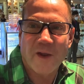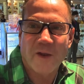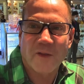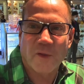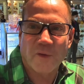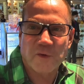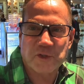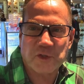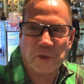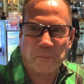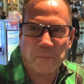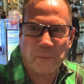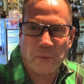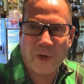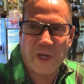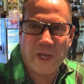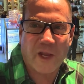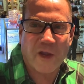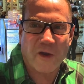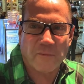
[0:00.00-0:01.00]
Those are
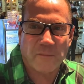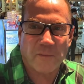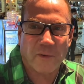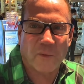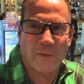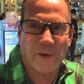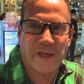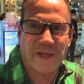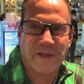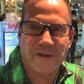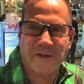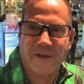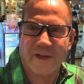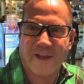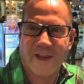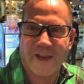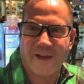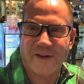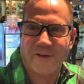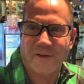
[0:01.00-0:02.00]
pre-Kamoi
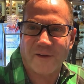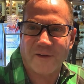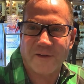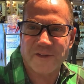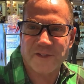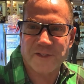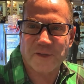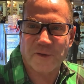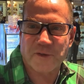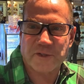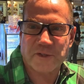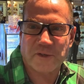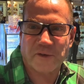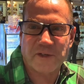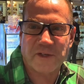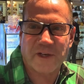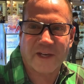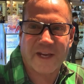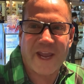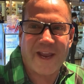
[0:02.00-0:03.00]
indicators. Those are
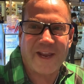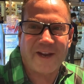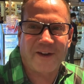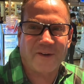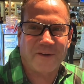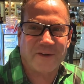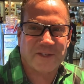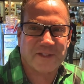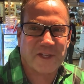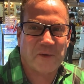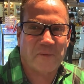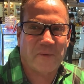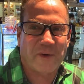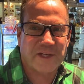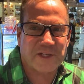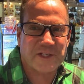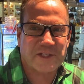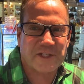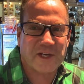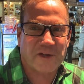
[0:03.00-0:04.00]
indicators they want
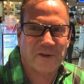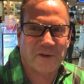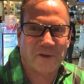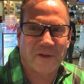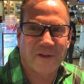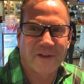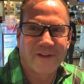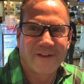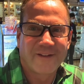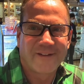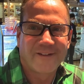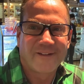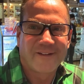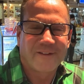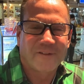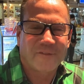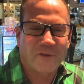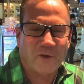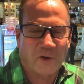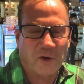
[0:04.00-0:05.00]
to steal.
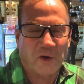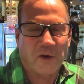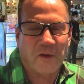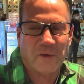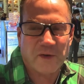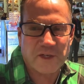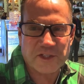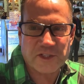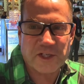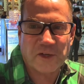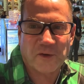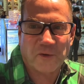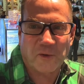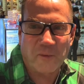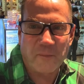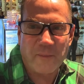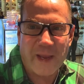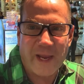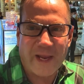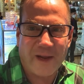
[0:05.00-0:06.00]
For her, they want to steal
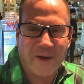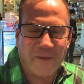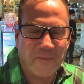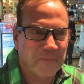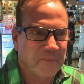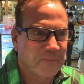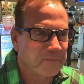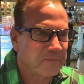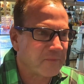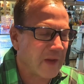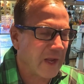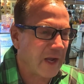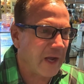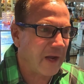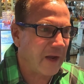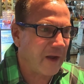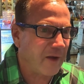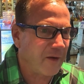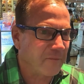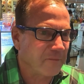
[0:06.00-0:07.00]
her man.
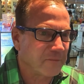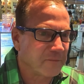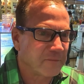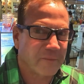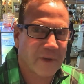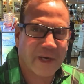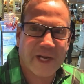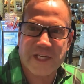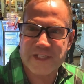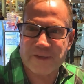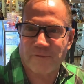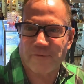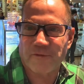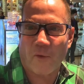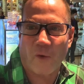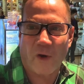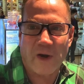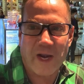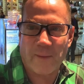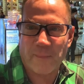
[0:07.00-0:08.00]
Because I'm
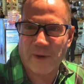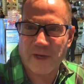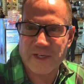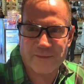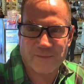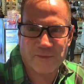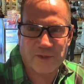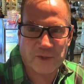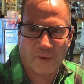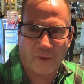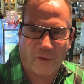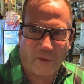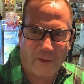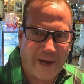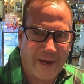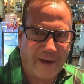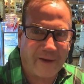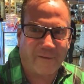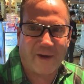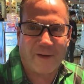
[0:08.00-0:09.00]
foreign, not because I'm so
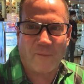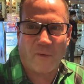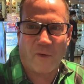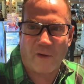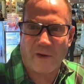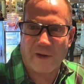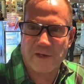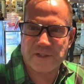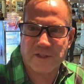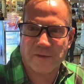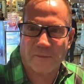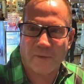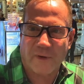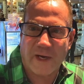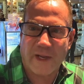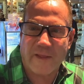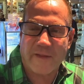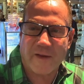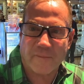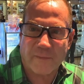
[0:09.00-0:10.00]
great or I'm awesome or
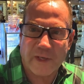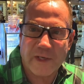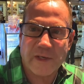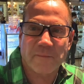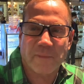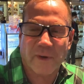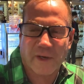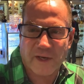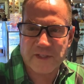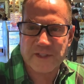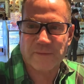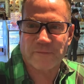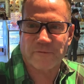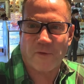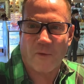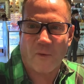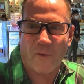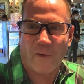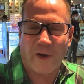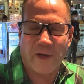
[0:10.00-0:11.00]
anything, but because I'm
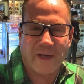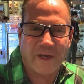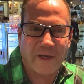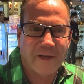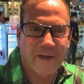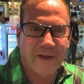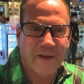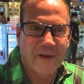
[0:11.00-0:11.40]
foreign, and